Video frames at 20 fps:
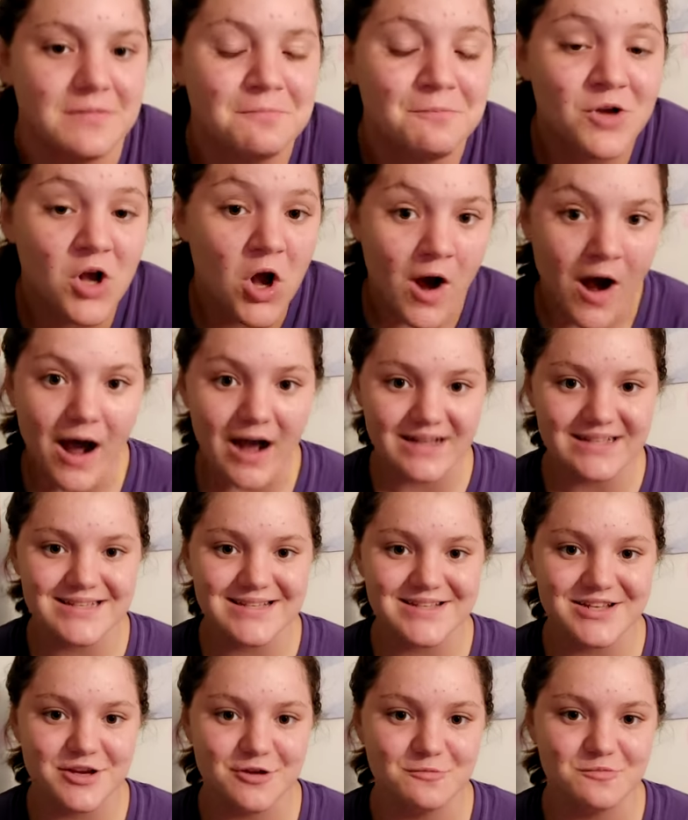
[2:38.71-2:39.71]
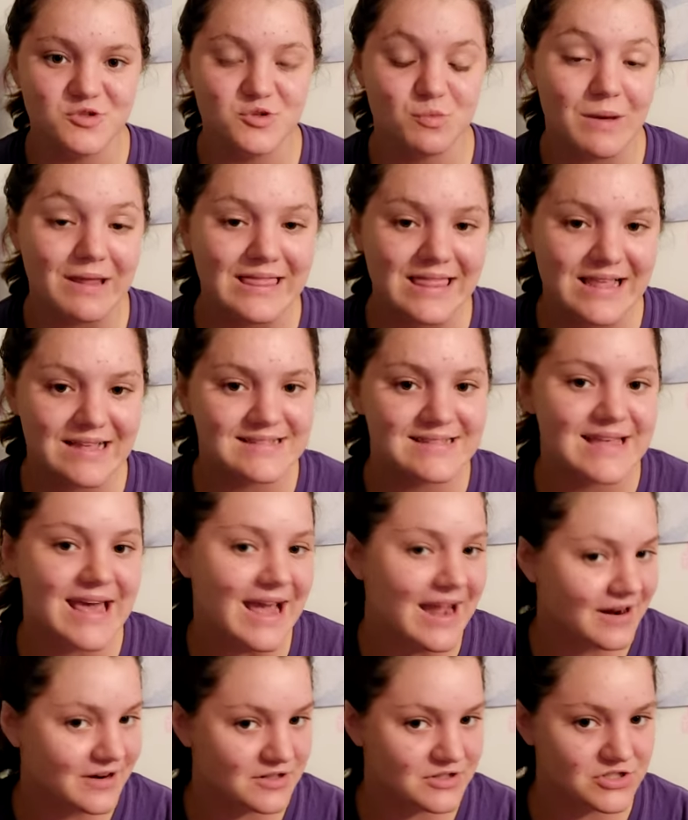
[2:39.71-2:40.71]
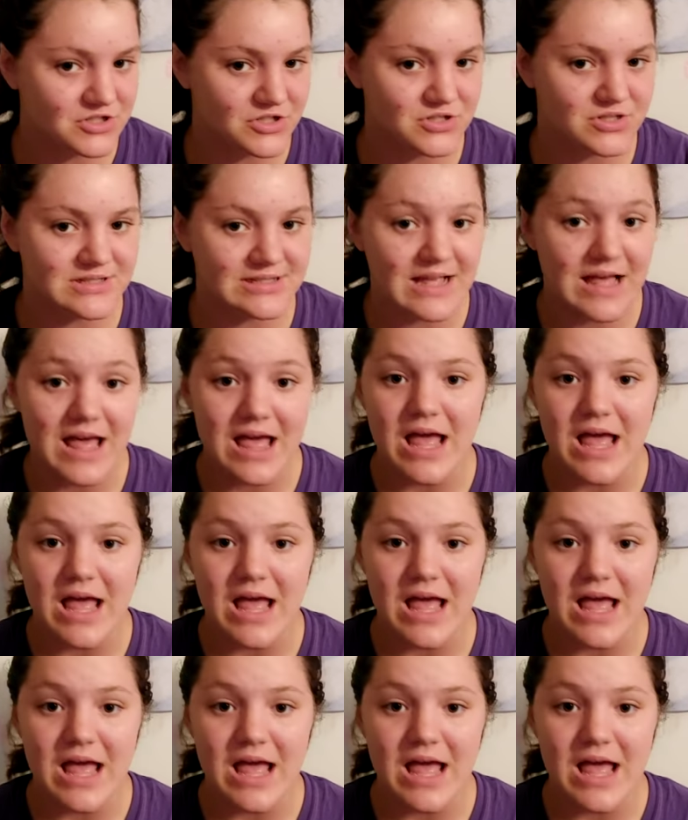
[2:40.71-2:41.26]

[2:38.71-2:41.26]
costumes what these characters